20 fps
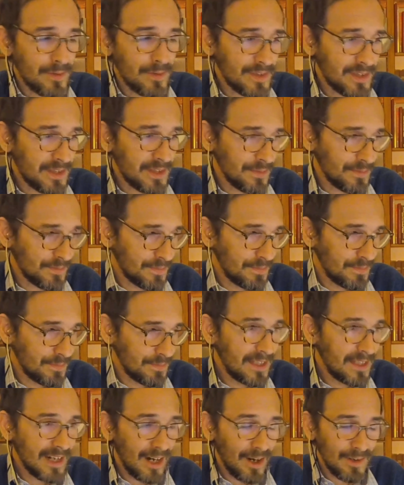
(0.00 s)
some of the
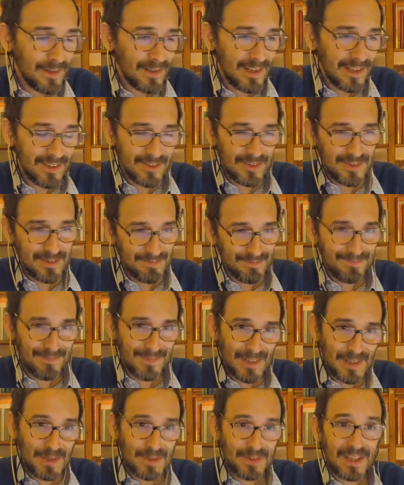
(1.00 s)
media outlets,
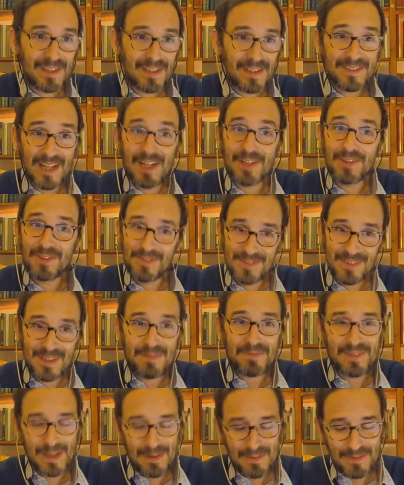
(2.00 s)

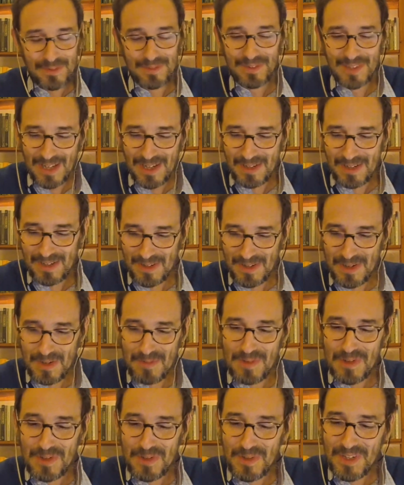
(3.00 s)
sometimes they're
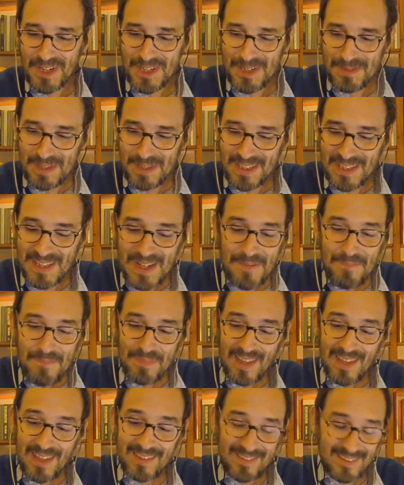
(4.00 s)
overdoing it a bit.
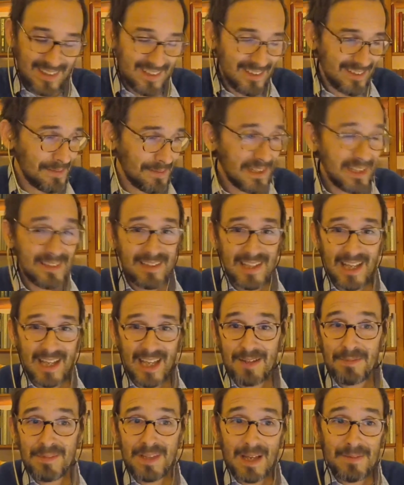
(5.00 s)
Somebody
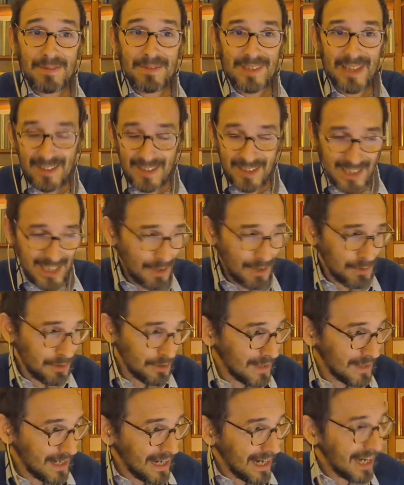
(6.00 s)
telling me I'm sitting here
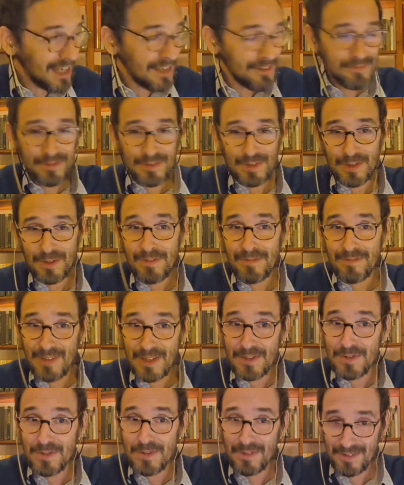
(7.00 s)
with my
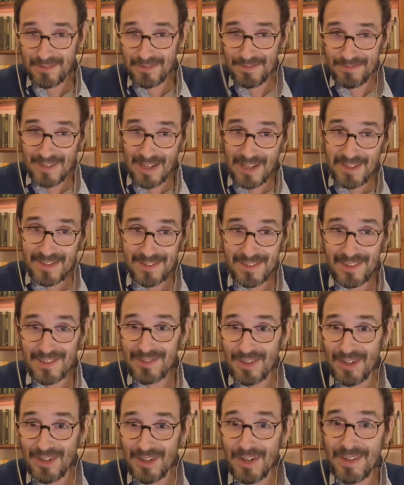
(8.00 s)
iPhone, video function
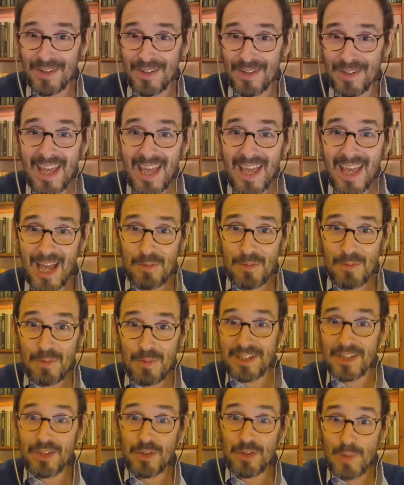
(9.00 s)
is on, and
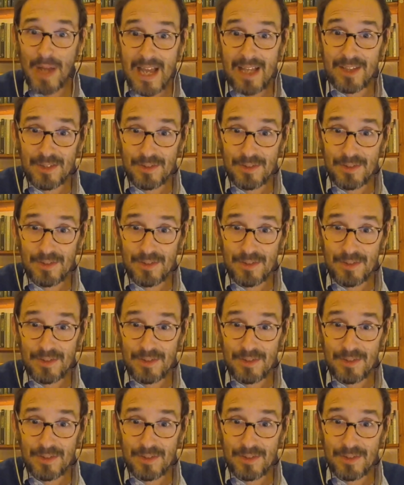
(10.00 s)
we're just